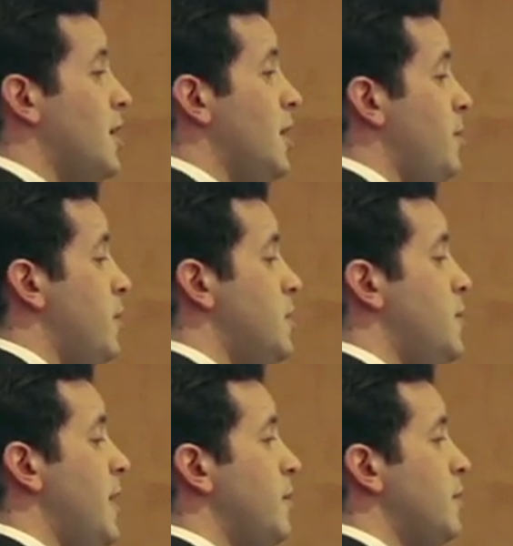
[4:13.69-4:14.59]
going to need to
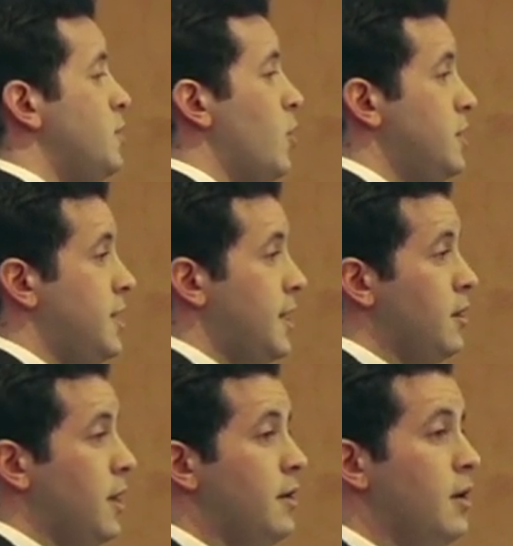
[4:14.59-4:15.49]
be able to
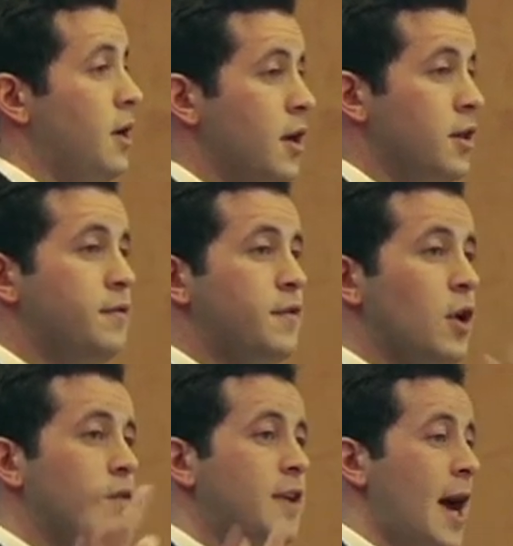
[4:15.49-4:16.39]
articulate the
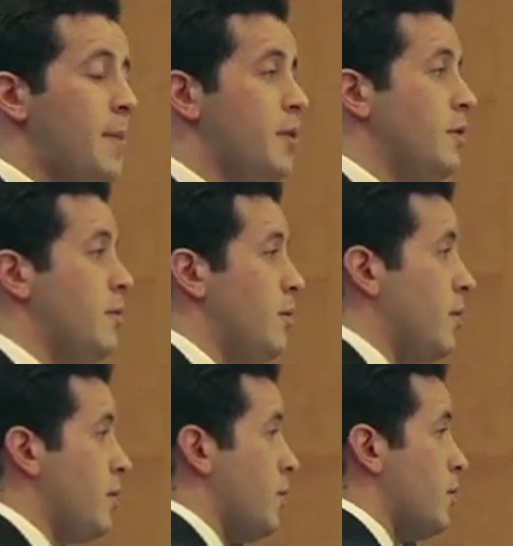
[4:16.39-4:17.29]
flow of capital
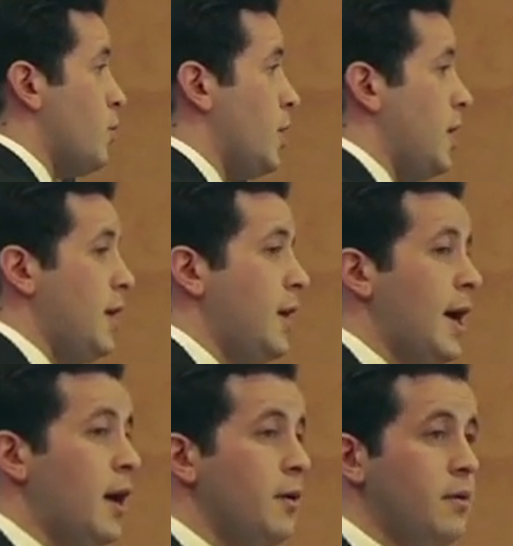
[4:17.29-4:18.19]
running in and
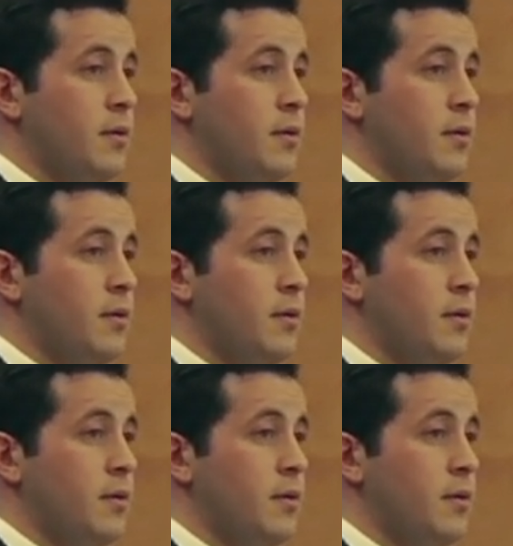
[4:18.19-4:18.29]
out.